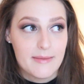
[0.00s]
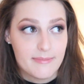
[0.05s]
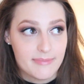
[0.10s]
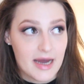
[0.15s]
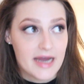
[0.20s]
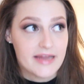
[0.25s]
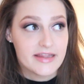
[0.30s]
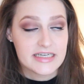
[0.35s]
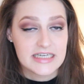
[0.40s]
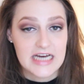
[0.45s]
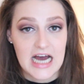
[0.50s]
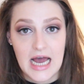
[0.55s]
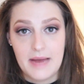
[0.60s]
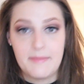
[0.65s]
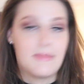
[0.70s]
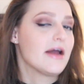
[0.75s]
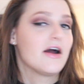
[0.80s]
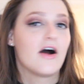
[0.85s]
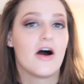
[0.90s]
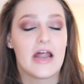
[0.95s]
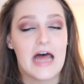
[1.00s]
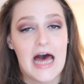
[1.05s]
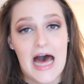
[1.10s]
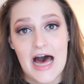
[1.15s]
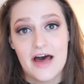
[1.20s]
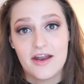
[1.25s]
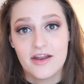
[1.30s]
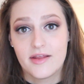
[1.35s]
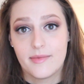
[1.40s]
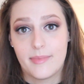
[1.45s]
By the time I got
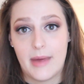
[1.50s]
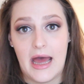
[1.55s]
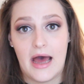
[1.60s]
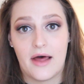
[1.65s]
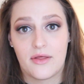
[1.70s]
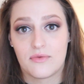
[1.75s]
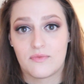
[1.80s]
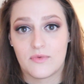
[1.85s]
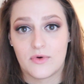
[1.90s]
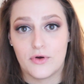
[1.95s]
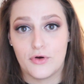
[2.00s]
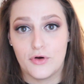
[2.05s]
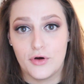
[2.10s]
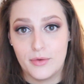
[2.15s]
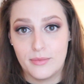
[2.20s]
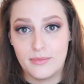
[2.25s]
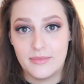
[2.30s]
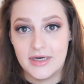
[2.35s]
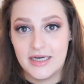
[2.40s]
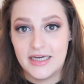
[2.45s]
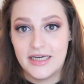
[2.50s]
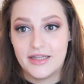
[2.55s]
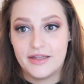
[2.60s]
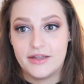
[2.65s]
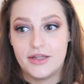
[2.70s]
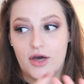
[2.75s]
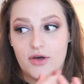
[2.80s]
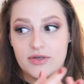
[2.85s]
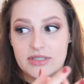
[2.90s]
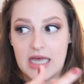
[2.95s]
out of the bathroom,
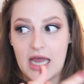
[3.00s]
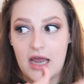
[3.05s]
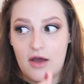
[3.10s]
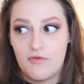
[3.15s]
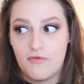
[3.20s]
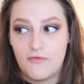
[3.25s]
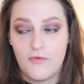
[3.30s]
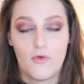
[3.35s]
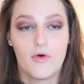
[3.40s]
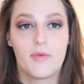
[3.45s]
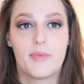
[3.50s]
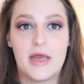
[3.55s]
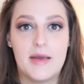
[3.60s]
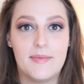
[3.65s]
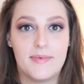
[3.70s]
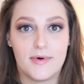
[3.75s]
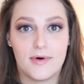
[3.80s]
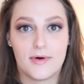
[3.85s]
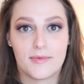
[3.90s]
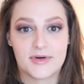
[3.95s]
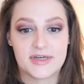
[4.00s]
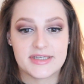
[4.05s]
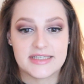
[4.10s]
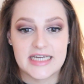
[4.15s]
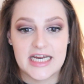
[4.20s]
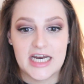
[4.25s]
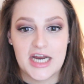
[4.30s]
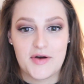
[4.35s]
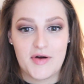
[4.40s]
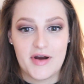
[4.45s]
those like 4 people were
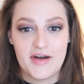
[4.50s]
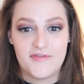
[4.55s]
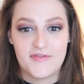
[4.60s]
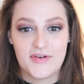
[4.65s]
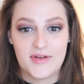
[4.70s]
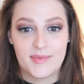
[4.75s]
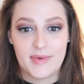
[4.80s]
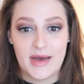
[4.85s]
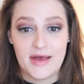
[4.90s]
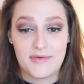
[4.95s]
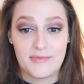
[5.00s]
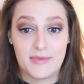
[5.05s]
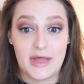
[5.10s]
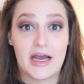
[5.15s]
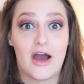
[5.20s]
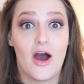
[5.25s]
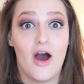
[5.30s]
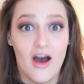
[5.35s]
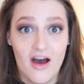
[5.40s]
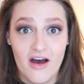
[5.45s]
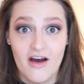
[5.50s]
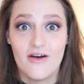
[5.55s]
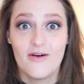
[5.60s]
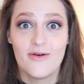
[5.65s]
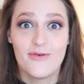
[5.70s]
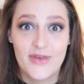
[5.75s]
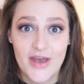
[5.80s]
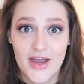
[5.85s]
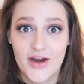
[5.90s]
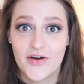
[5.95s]
standing right in front of the bathroom like,
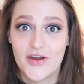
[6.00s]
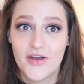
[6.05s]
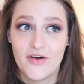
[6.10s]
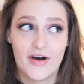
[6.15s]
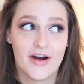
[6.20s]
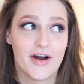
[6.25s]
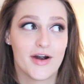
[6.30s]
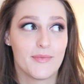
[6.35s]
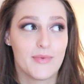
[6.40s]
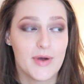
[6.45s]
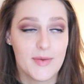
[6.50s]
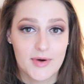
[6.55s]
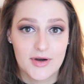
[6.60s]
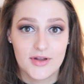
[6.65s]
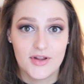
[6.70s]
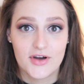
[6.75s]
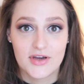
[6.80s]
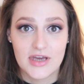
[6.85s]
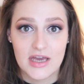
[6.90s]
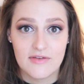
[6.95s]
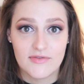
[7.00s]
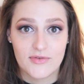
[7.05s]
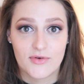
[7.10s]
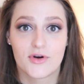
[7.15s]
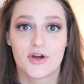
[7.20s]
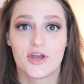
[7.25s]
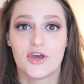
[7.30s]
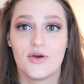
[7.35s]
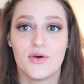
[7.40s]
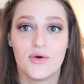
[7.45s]
oh, there you are, we were looking
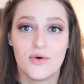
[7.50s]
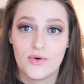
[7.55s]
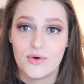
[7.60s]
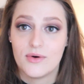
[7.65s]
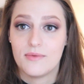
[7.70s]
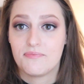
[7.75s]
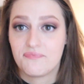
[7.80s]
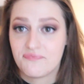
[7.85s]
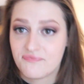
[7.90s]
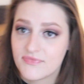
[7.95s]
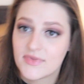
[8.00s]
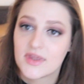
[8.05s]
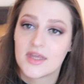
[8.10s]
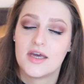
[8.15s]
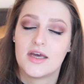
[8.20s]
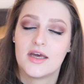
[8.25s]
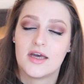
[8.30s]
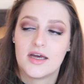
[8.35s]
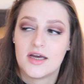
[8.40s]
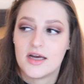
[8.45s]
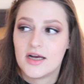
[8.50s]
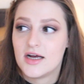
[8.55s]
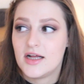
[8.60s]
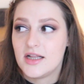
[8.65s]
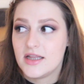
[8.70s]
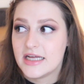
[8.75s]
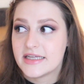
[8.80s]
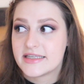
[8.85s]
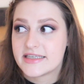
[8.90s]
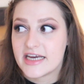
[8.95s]
for you.
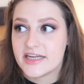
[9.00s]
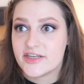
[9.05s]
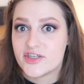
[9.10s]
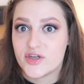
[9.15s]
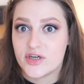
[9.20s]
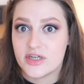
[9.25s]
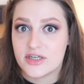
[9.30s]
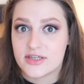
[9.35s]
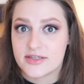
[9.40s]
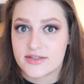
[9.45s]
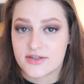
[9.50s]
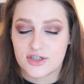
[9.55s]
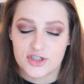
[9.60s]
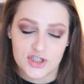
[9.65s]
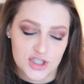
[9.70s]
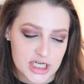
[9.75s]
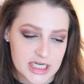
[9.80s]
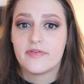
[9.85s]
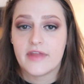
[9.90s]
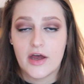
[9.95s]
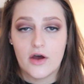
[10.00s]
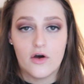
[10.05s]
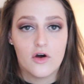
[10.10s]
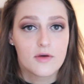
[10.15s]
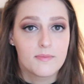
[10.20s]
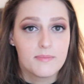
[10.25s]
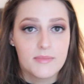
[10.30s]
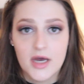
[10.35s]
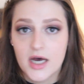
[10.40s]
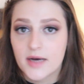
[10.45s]
Let's get you into surgery. They
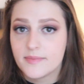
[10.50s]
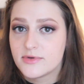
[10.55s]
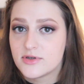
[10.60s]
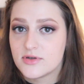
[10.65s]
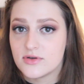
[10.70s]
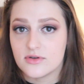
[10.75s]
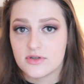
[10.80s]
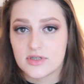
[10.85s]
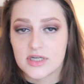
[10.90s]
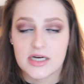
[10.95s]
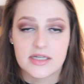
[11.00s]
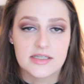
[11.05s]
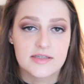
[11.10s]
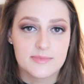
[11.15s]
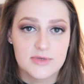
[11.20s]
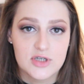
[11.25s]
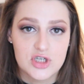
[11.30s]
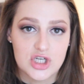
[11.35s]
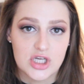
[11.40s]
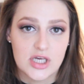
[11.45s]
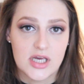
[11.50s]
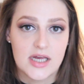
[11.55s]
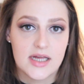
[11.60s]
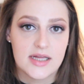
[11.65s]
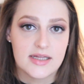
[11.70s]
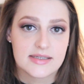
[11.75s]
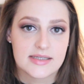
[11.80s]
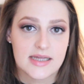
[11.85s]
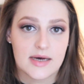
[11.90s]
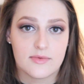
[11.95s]
hooked me up to tons of
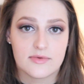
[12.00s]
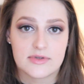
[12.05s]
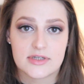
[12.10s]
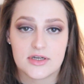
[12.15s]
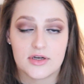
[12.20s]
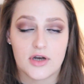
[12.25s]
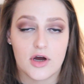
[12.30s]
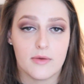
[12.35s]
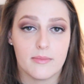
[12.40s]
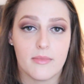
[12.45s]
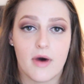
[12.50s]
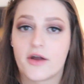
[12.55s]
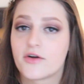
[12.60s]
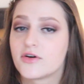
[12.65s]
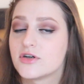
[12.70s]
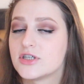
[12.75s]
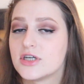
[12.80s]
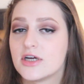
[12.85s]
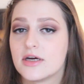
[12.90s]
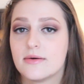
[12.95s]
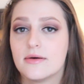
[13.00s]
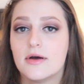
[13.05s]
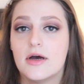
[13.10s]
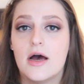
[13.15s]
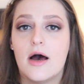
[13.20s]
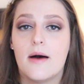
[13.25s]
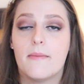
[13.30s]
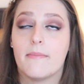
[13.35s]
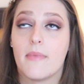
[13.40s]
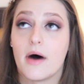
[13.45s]
machines that was, you know,
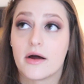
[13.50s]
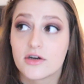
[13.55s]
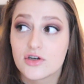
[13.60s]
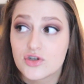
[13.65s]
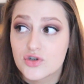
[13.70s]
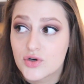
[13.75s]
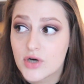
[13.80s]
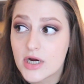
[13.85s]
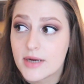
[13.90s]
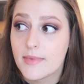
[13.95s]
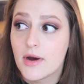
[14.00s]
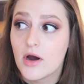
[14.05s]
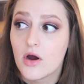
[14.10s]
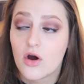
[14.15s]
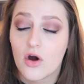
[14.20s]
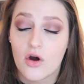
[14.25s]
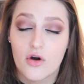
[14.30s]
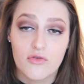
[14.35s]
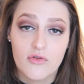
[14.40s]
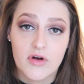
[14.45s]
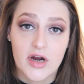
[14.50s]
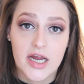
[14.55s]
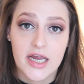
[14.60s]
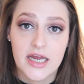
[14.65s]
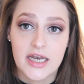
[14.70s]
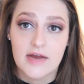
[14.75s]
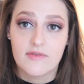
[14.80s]
monitoring my heart rate and